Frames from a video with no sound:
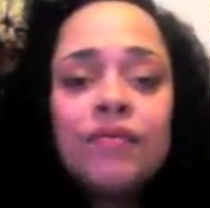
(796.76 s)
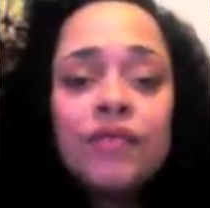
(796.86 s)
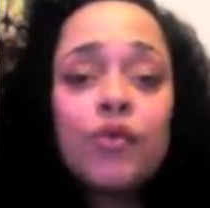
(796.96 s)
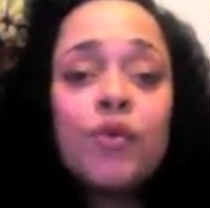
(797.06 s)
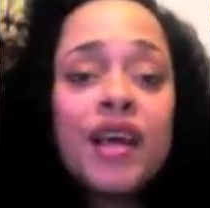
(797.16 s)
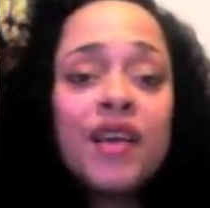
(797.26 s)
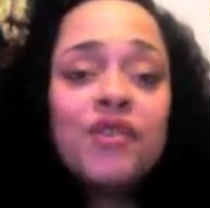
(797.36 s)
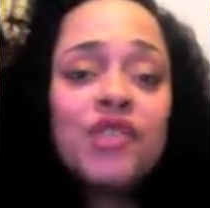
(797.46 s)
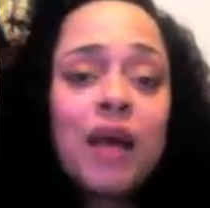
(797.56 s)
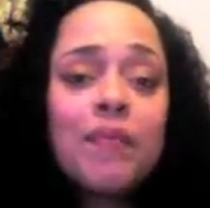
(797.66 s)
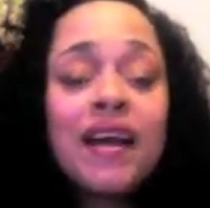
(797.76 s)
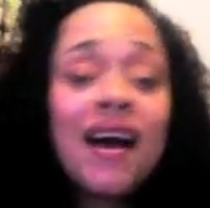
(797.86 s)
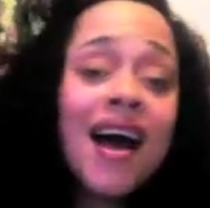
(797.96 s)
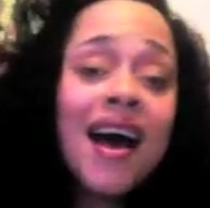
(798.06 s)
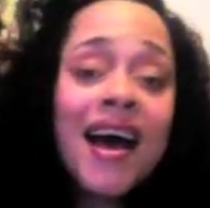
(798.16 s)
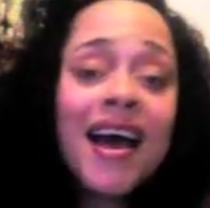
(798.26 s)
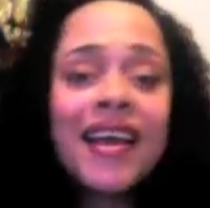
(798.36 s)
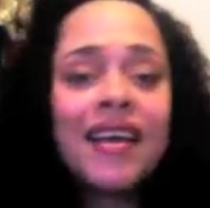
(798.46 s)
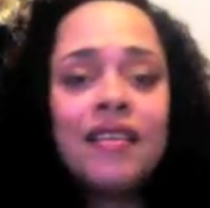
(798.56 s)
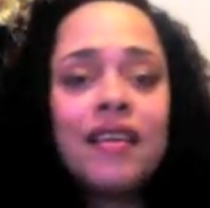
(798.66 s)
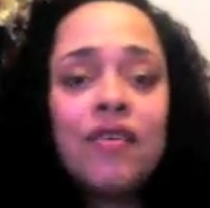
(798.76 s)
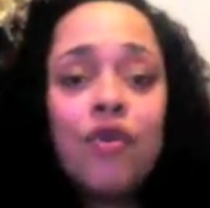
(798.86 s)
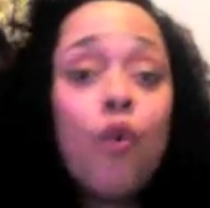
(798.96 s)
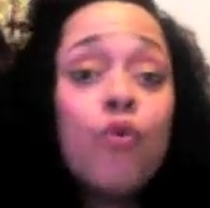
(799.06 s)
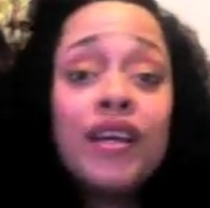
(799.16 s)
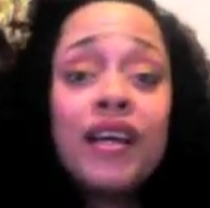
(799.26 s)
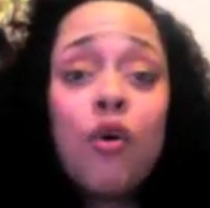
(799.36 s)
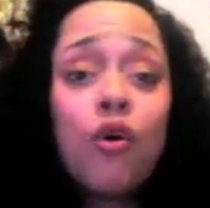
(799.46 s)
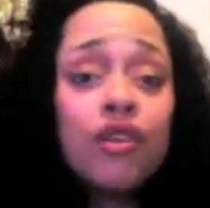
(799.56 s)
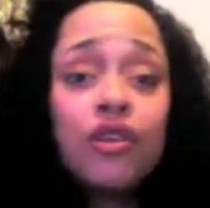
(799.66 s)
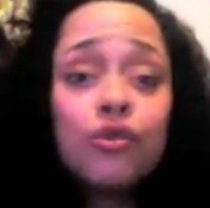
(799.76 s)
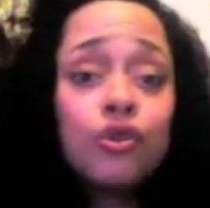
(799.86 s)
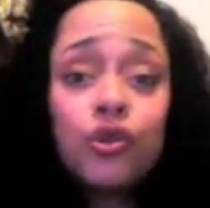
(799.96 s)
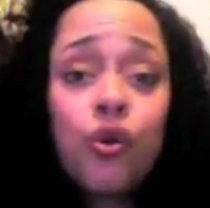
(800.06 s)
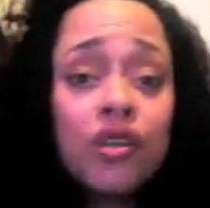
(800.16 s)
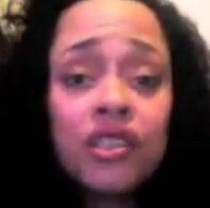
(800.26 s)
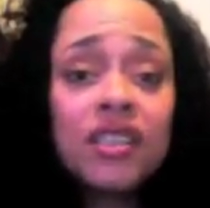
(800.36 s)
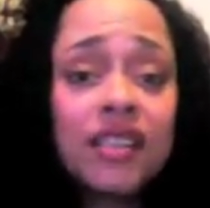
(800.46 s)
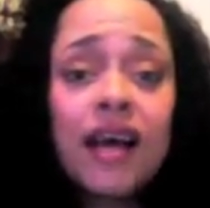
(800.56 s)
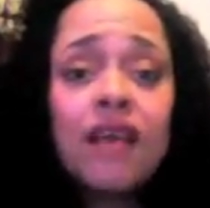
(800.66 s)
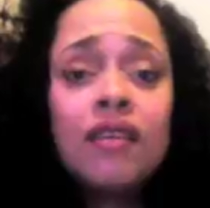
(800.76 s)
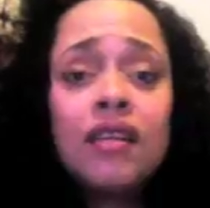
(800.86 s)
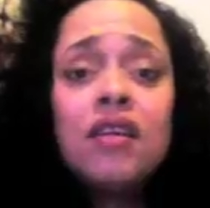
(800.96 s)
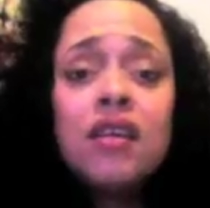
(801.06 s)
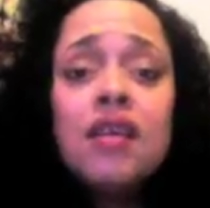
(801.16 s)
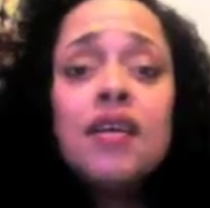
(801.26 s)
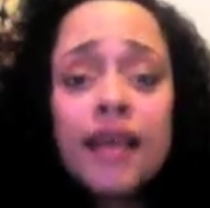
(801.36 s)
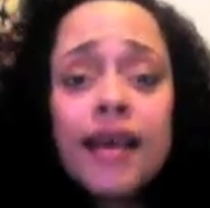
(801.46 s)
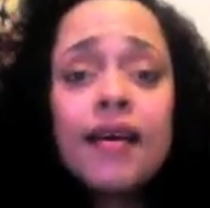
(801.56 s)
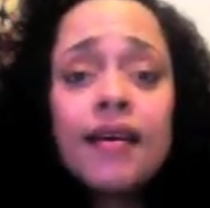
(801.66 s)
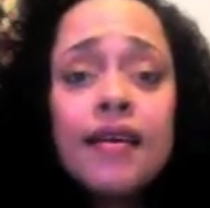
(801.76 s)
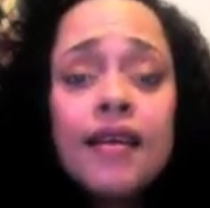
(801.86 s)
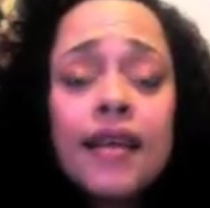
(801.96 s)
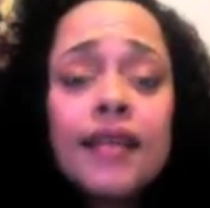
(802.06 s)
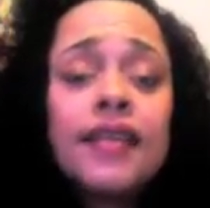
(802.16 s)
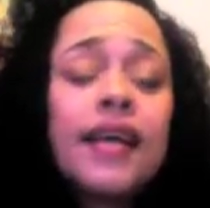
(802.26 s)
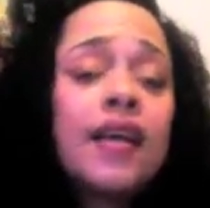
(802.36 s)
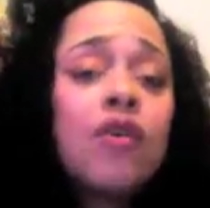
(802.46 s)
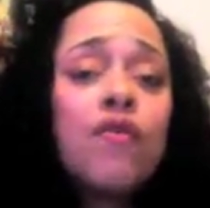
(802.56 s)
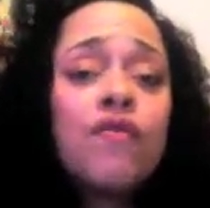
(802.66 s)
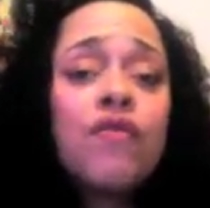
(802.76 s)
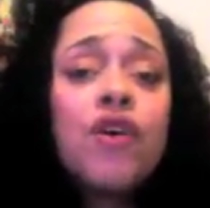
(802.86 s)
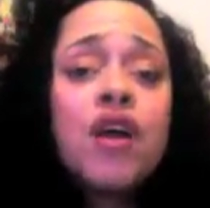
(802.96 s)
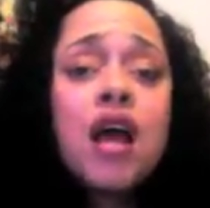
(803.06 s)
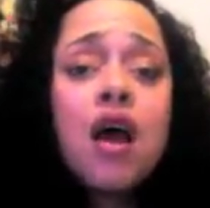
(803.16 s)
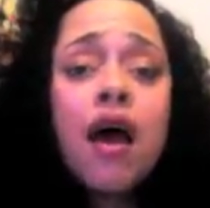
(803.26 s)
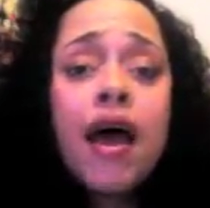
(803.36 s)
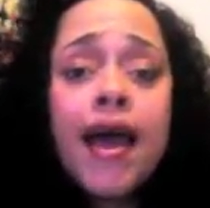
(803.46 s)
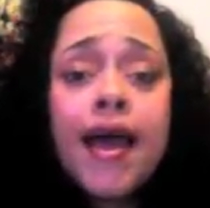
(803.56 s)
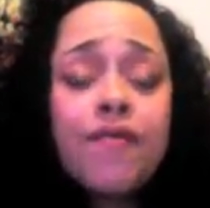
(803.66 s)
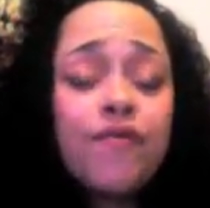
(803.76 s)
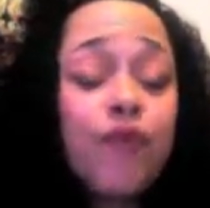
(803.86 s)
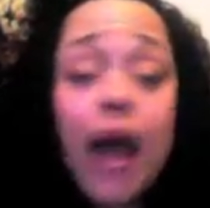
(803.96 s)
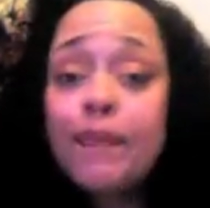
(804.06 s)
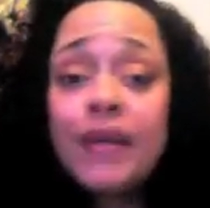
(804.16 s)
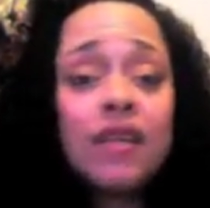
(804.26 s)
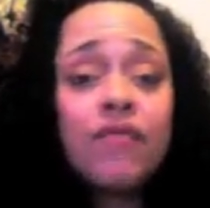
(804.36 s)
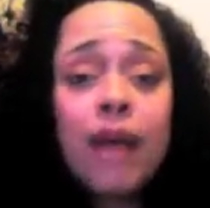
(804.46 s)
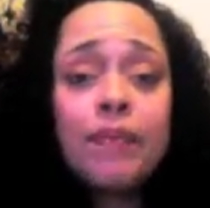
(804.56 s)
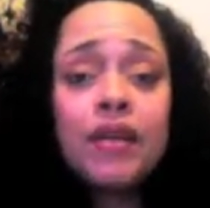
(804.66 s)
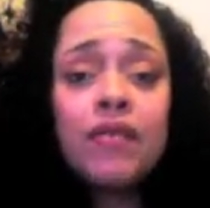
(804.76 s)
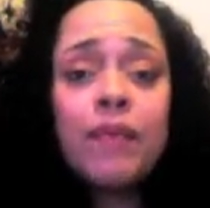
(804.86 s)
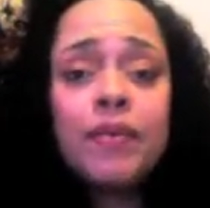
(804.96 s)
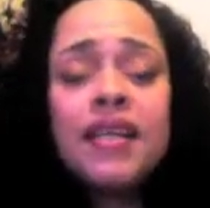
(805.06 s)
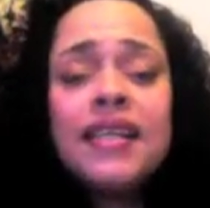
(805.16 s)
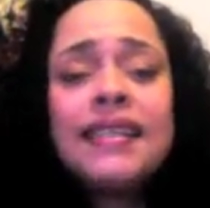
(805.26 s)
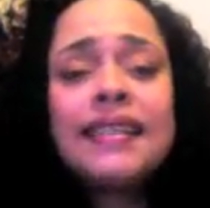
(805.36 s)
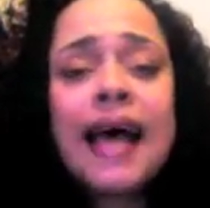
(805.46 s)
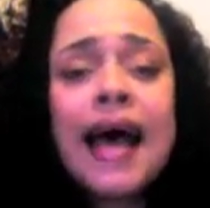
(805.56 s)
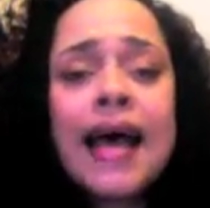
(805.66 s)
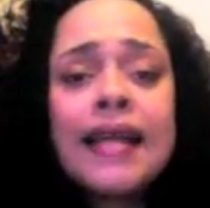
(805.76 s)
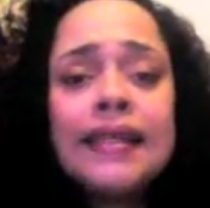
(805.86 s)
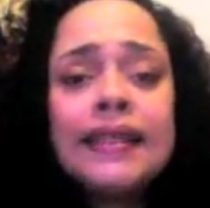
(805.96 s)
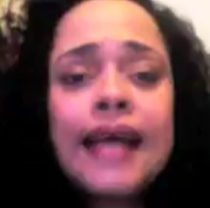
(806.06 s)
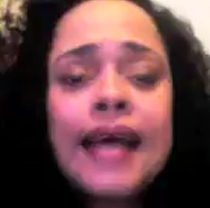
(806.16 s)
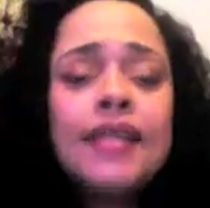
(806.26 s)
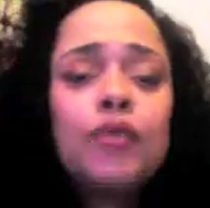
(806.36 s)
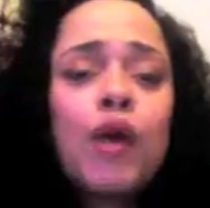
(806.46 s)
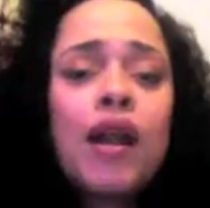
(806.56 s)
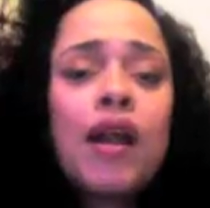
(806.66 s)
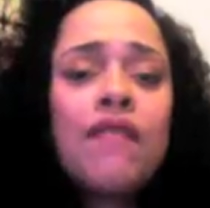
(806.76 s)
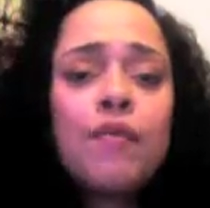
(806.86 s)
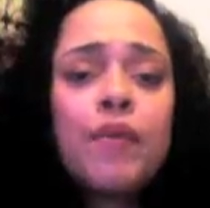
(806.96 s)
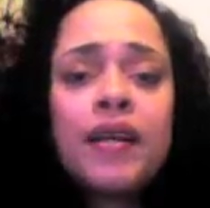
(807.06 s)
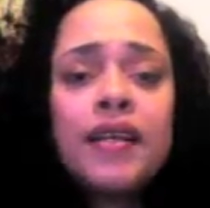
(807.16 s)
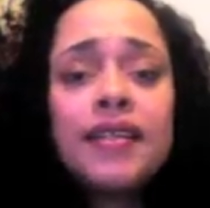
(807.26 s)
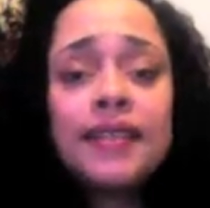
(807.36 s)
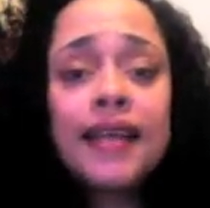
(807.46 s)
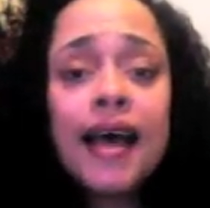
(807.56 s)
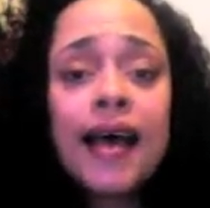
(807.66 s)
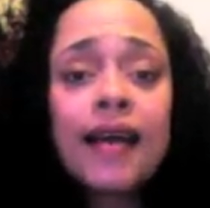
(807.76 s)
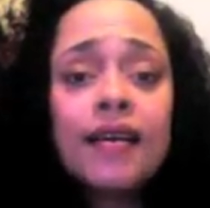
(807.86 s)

doing their little shopping high and owning all the little stores in town. And yeah, they're taking over rapidly. And it's sad. And it's whatever, but it is sad.